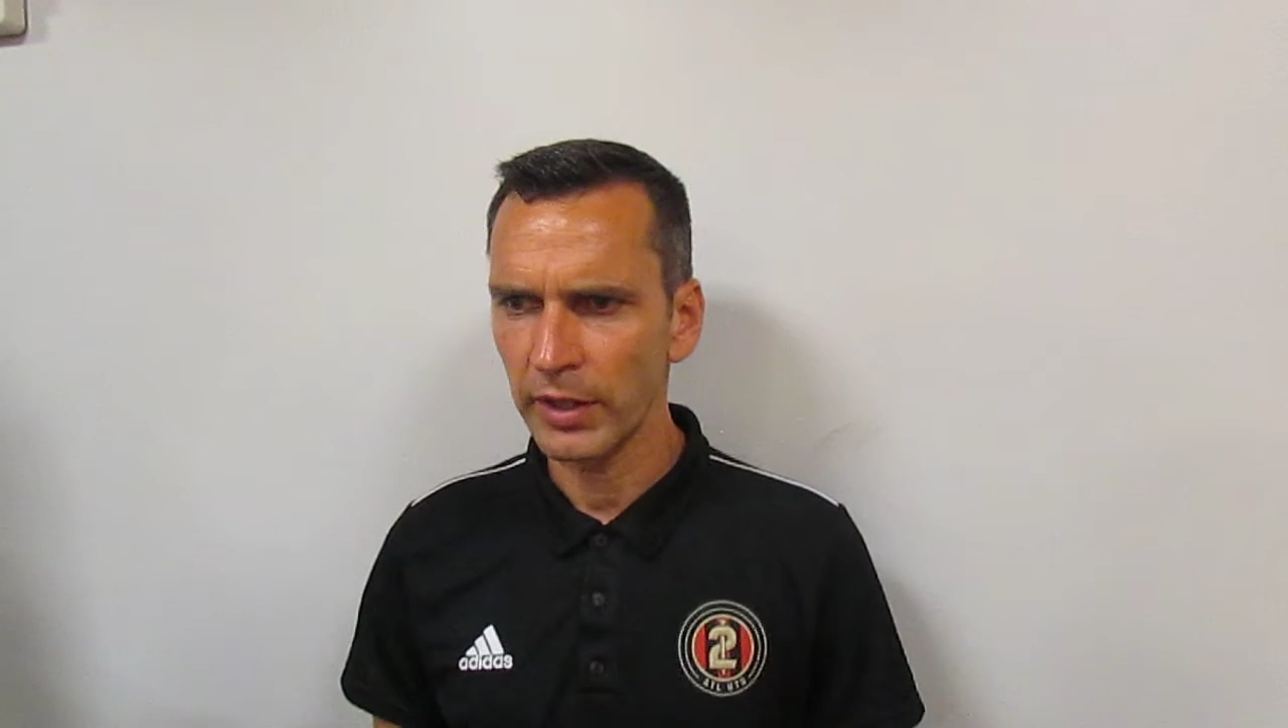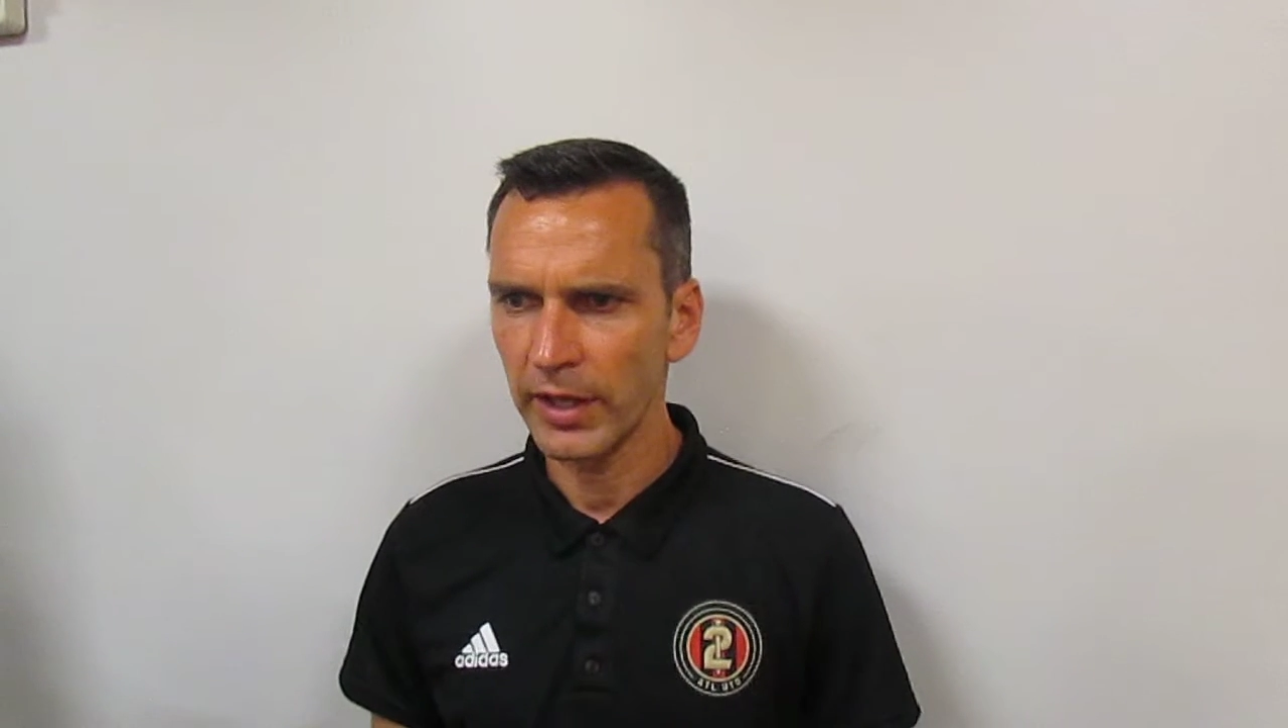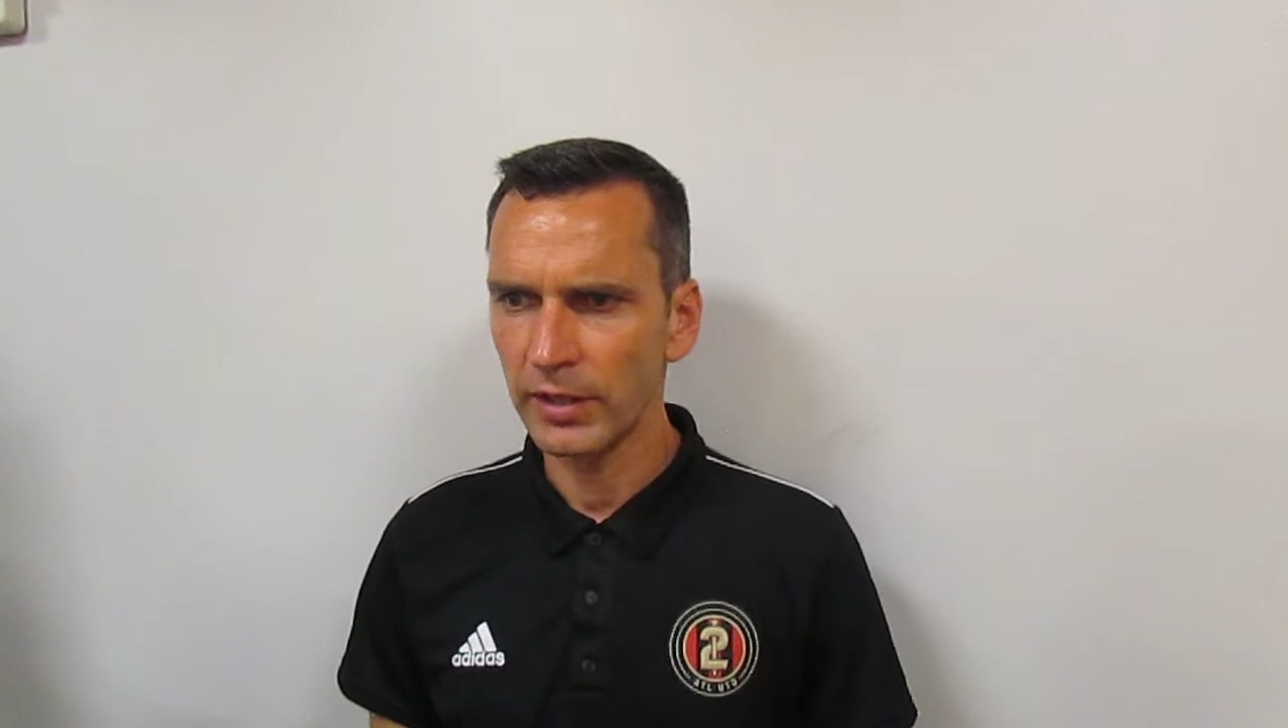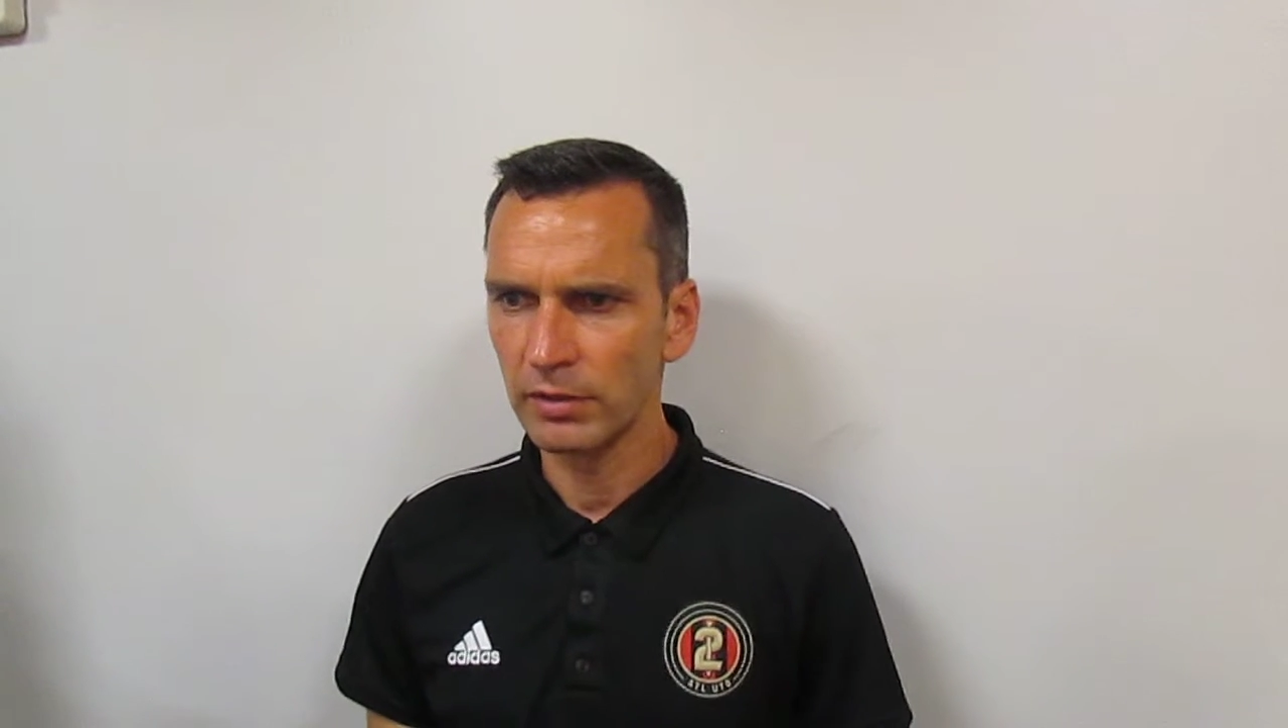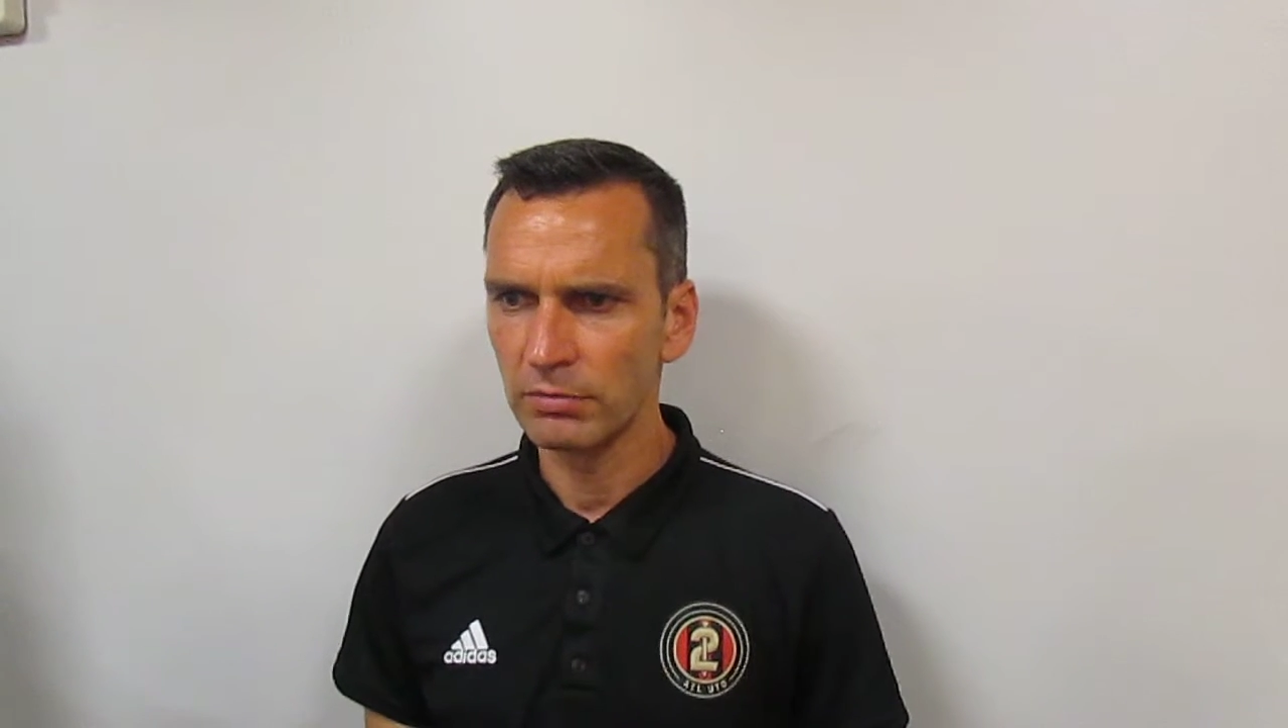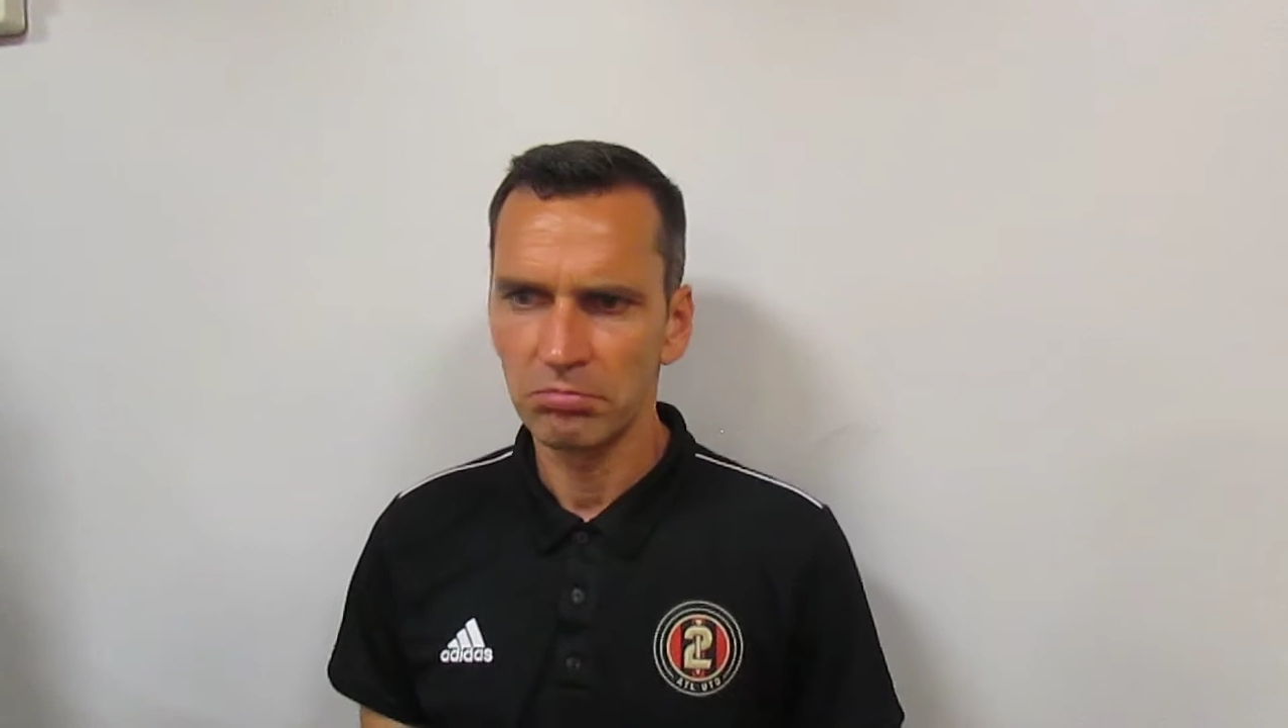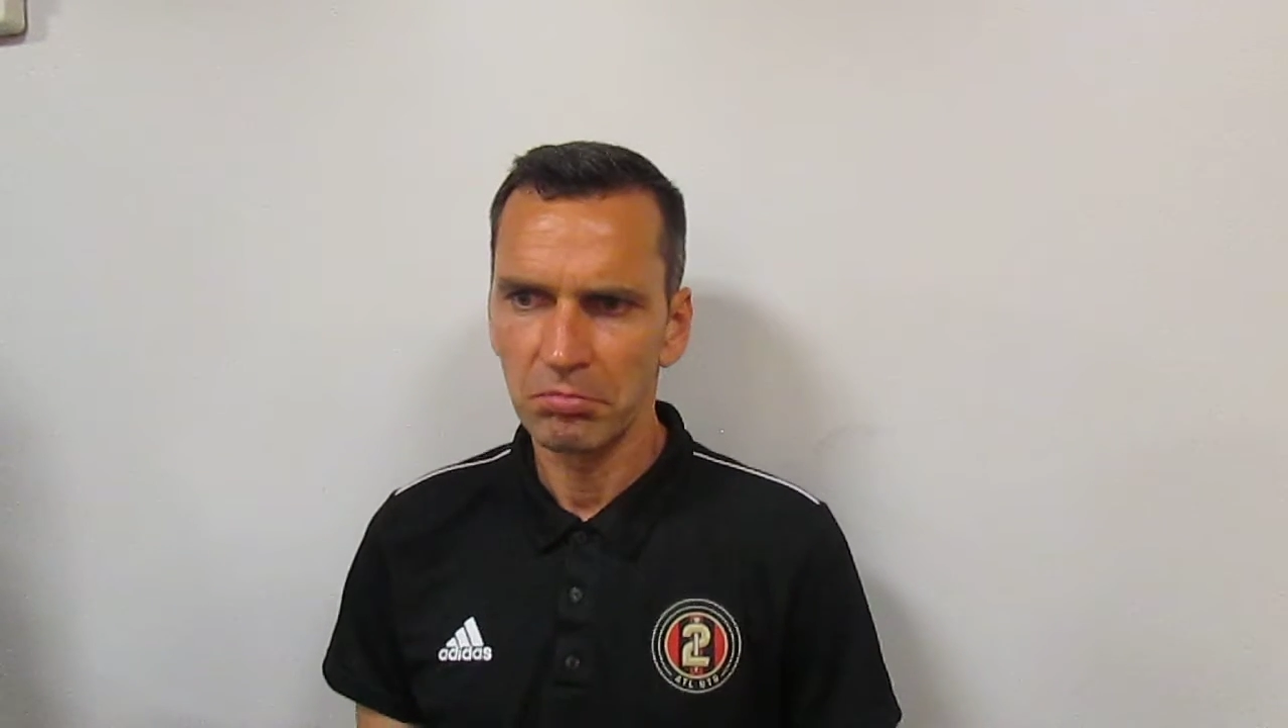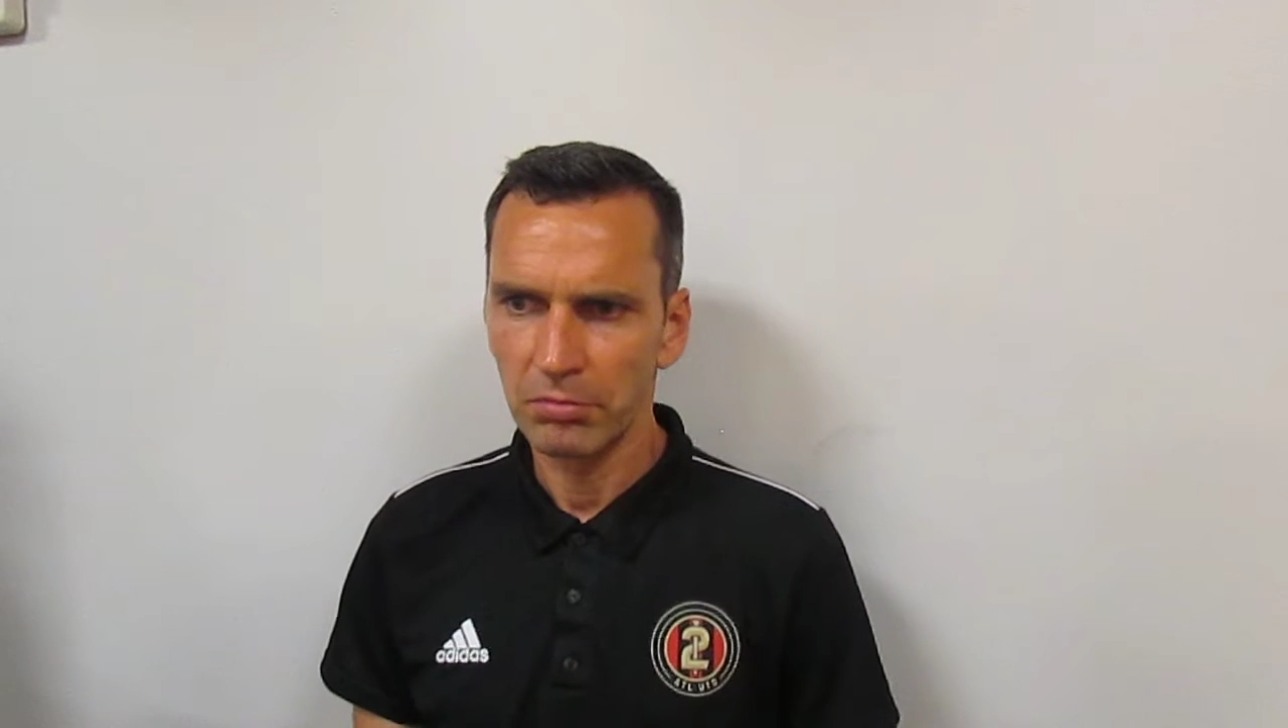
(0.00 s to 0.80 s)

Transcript: getting